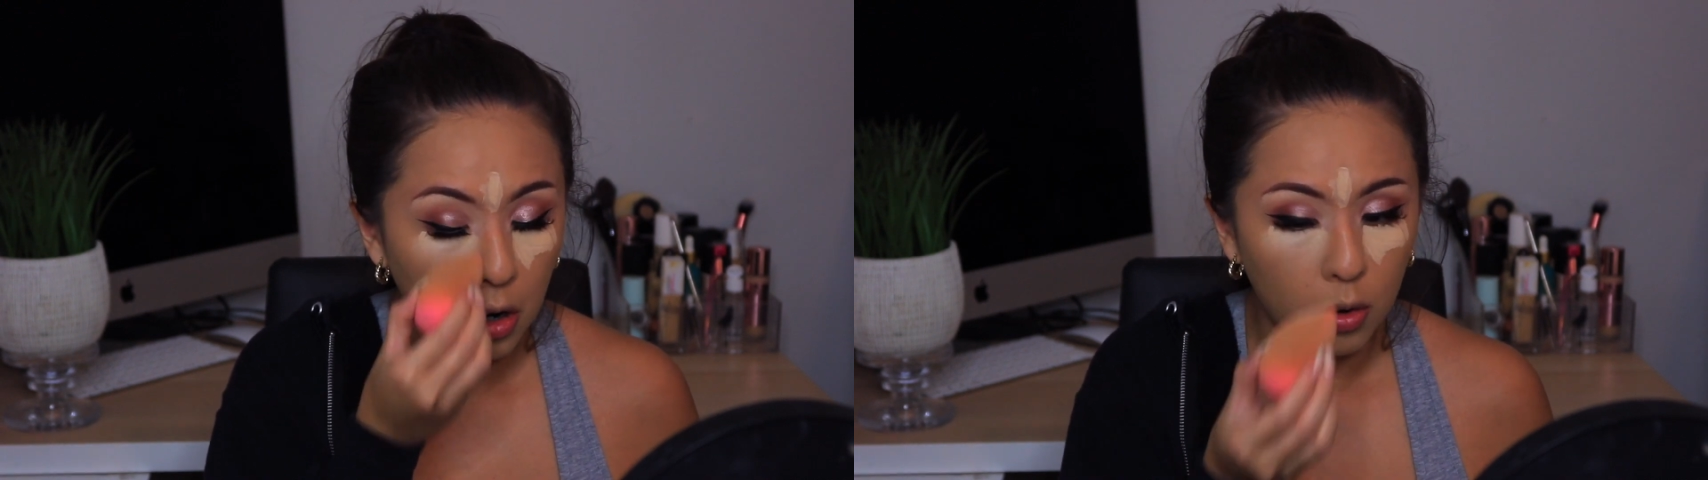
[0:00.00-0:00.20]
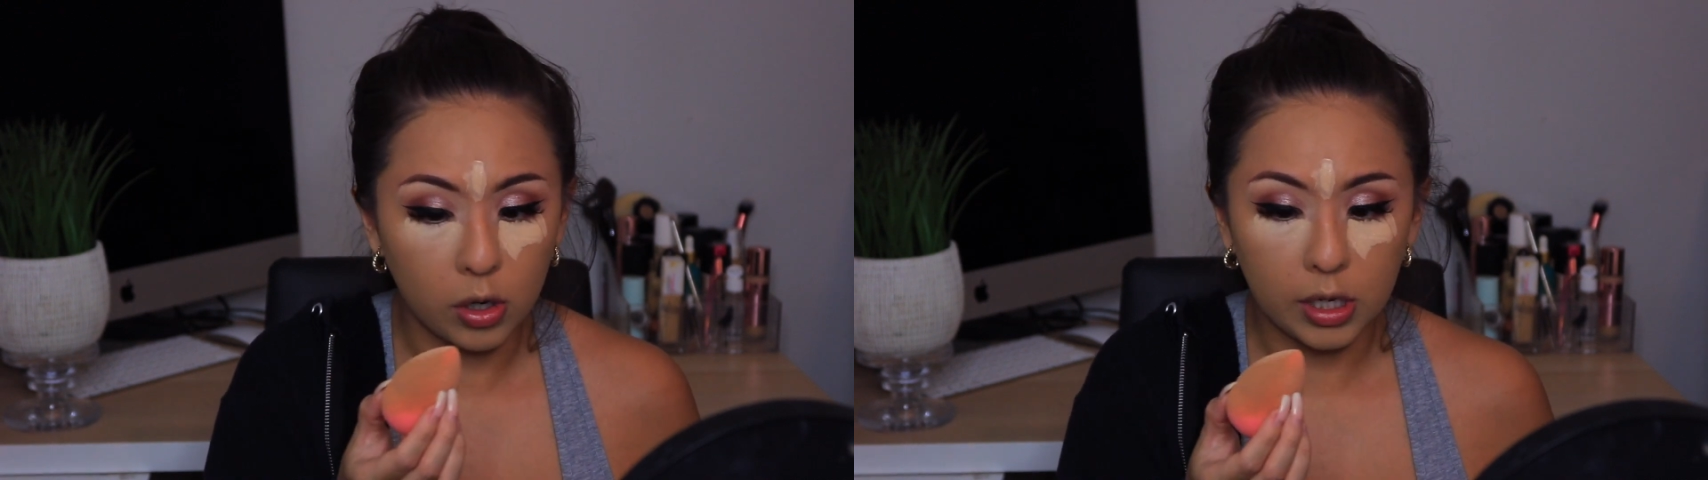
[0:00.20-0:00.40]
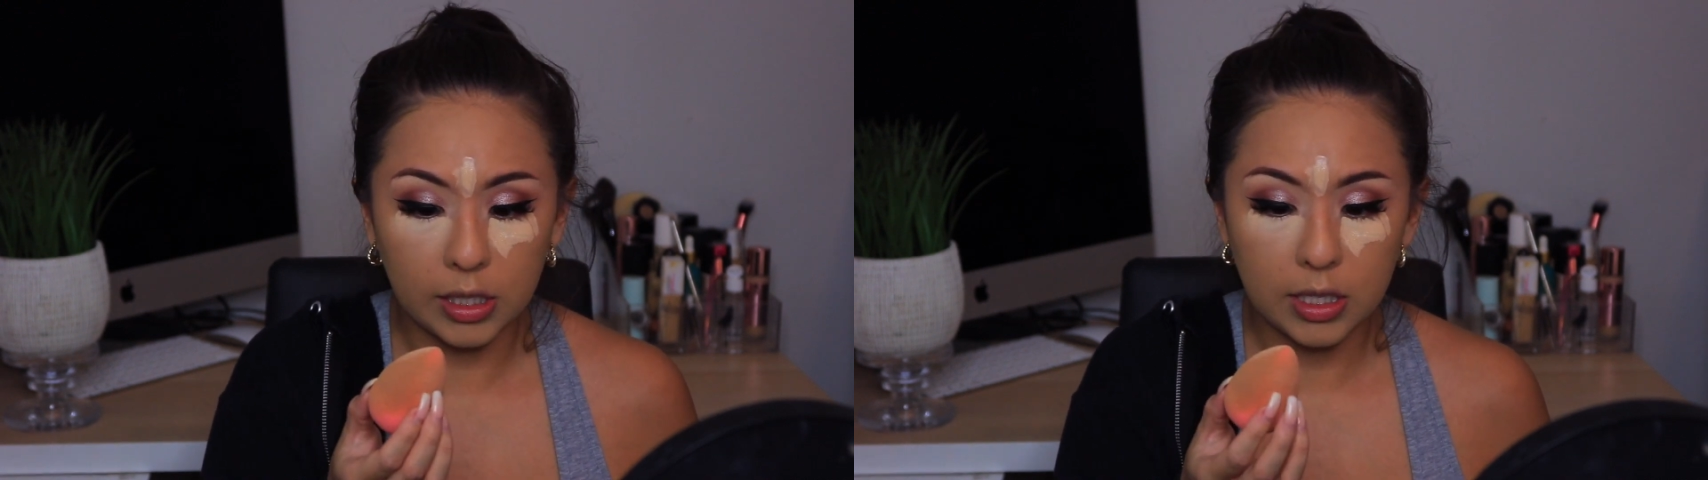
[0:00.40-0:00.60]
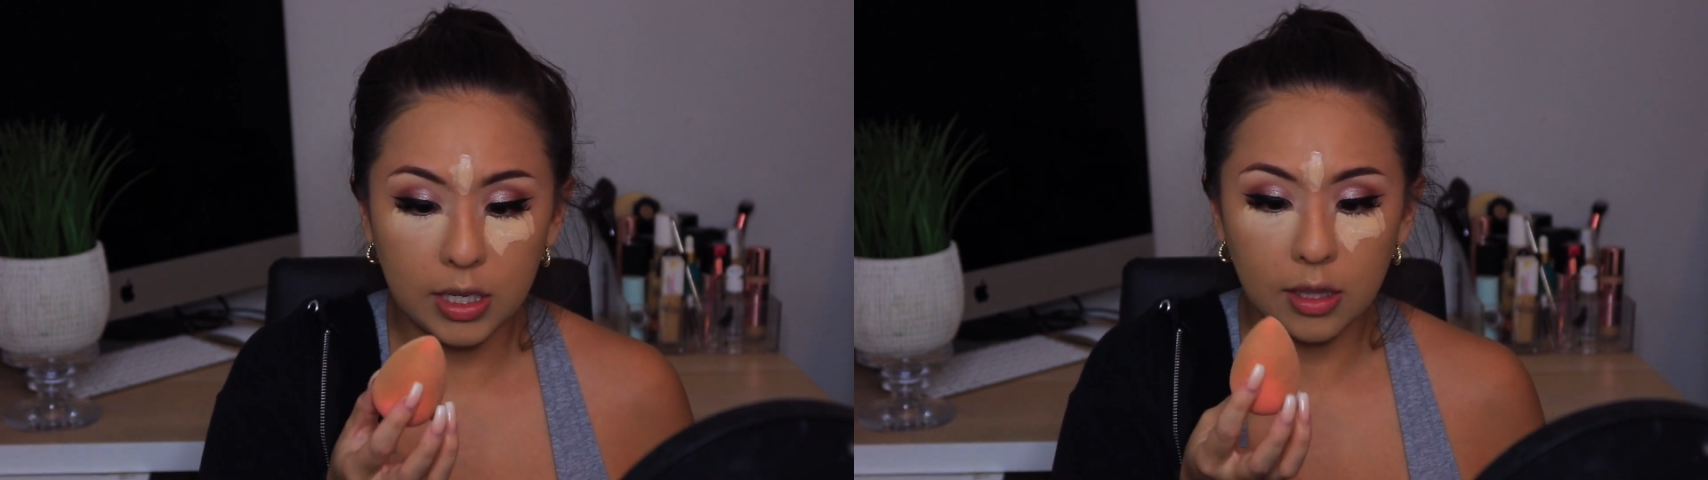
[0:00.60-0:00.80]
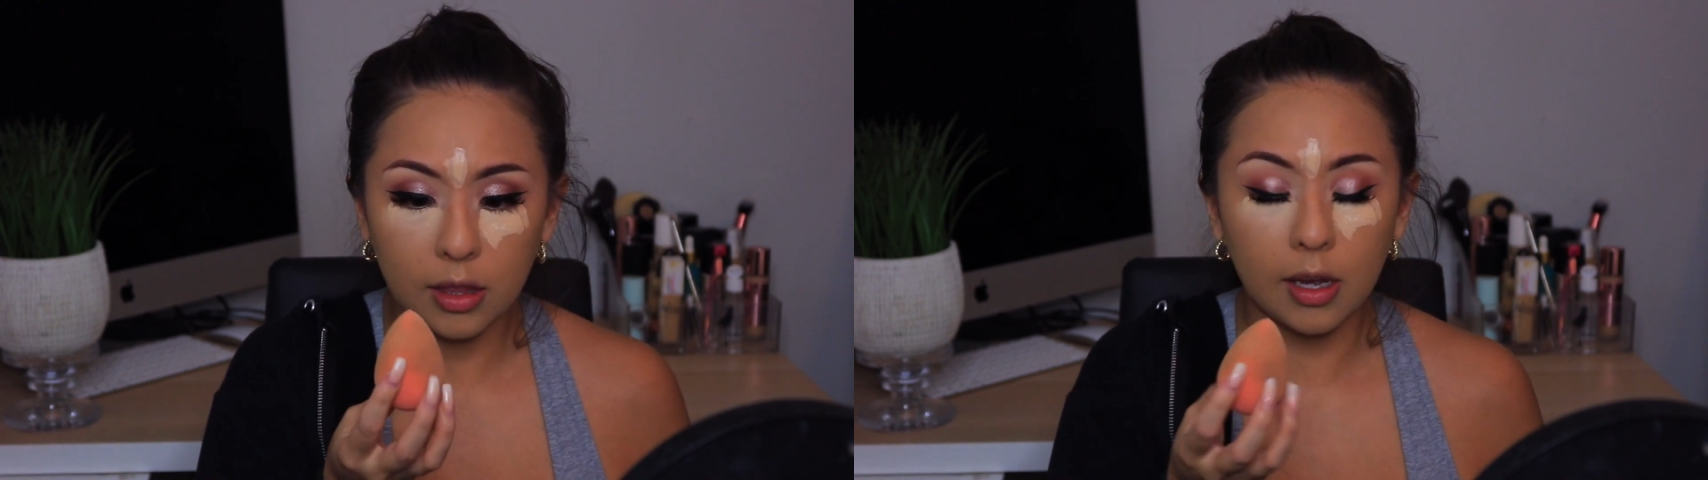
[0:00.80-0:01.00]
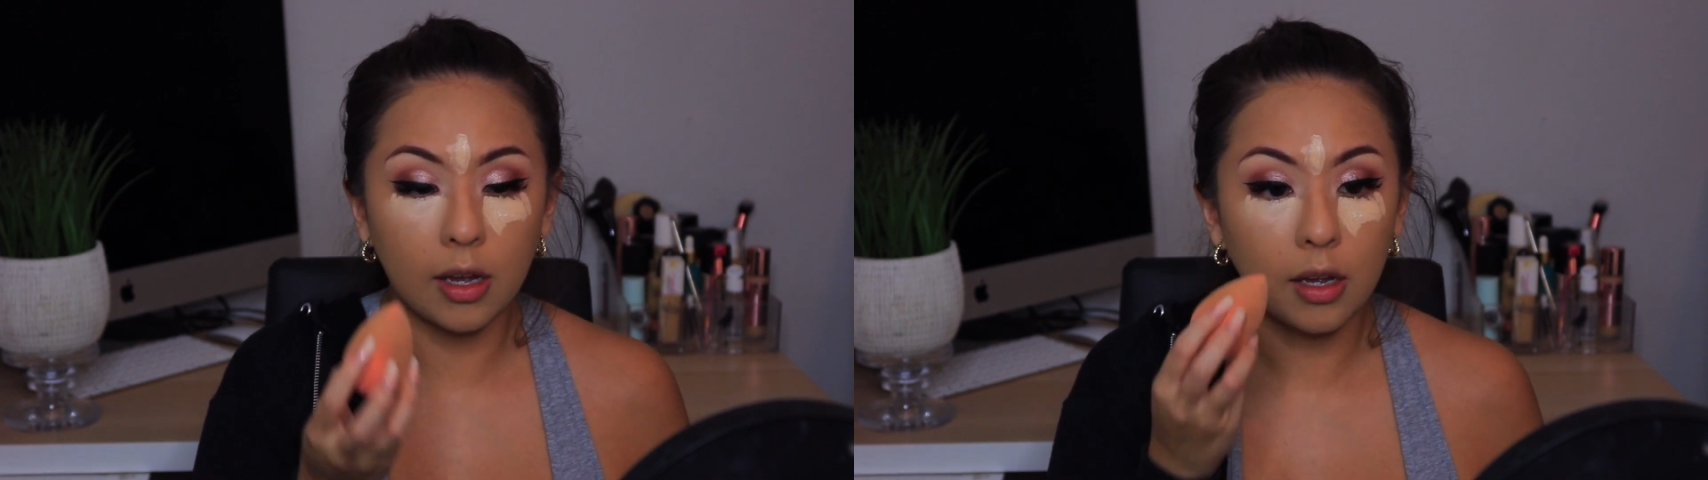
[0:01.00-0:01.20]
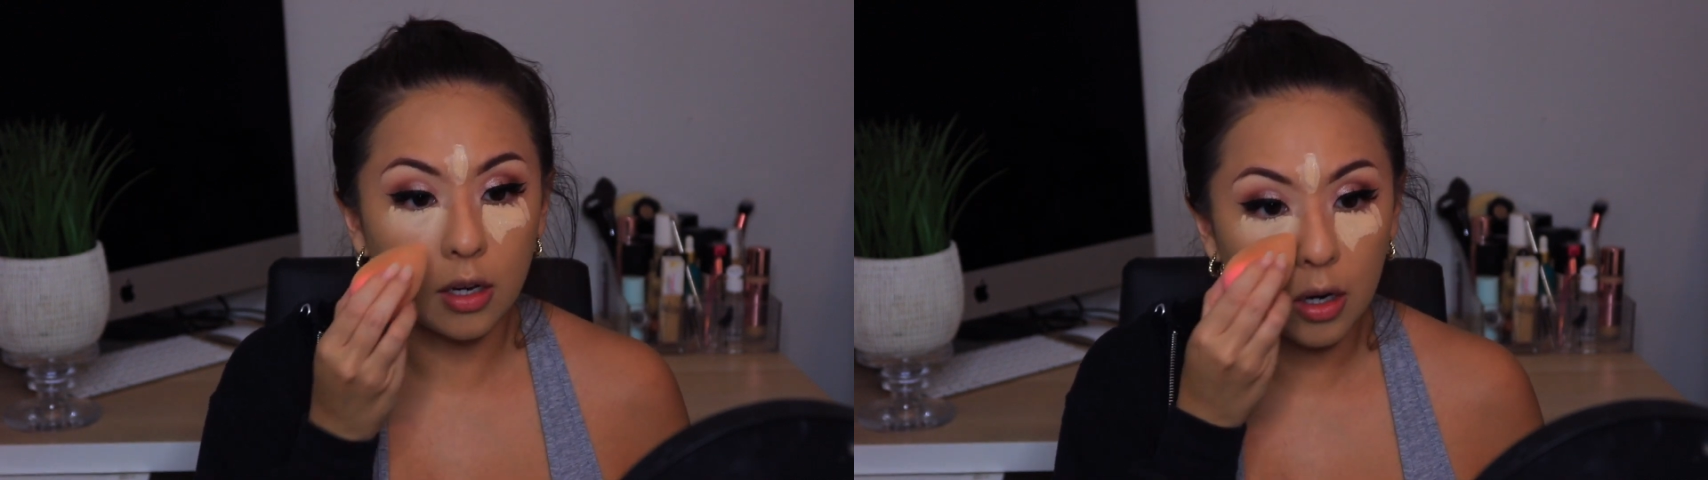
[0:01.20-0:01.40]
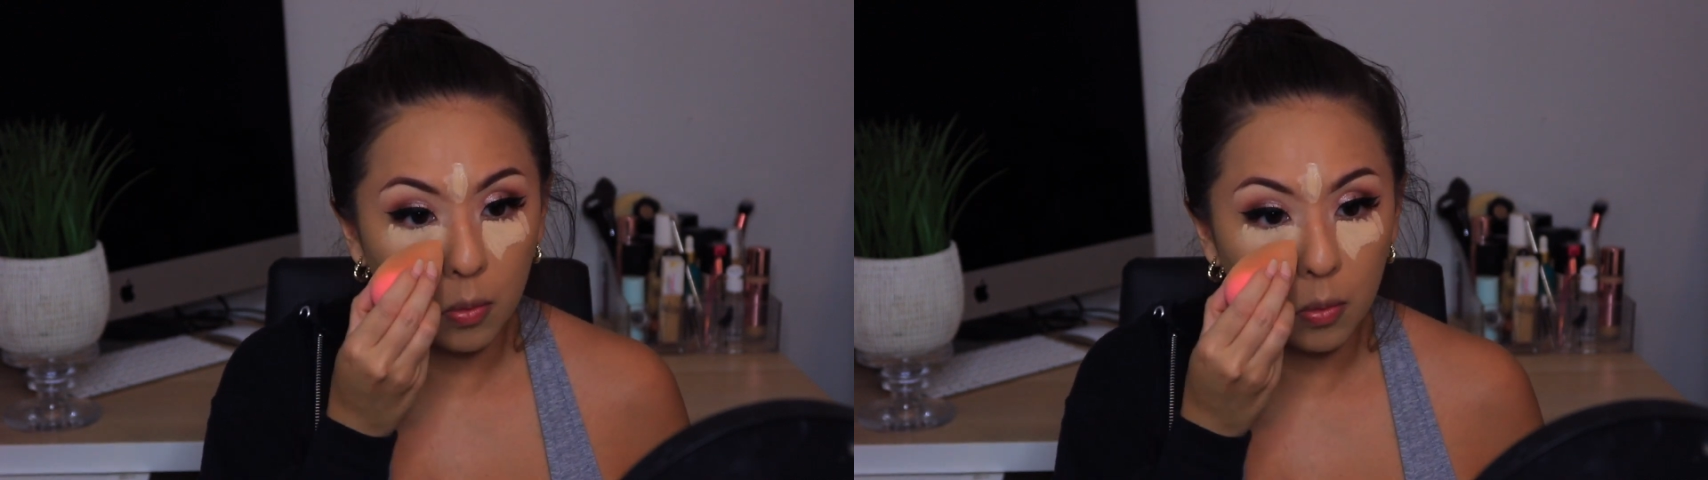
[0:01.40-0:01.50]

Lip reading: or 19th, and